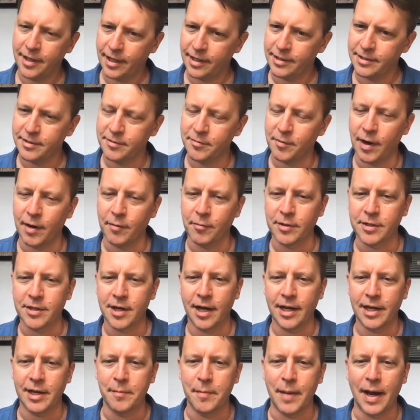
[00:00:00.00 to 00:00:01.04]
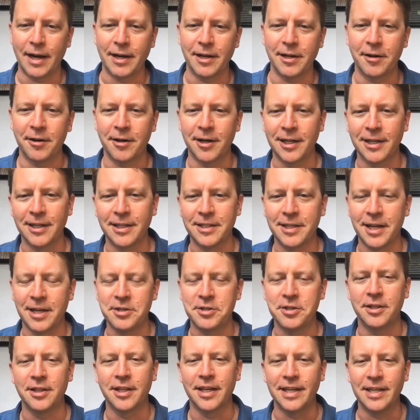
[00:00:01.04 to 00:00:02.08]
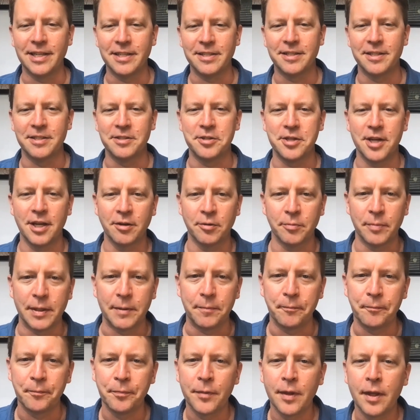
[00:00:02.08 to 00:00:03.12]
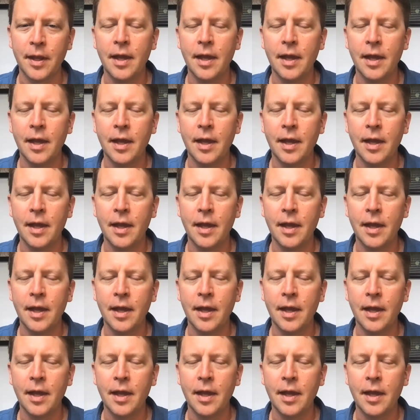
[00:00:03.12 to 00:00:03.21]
hence why we're talking about it on Attention, ladies and gentlemen.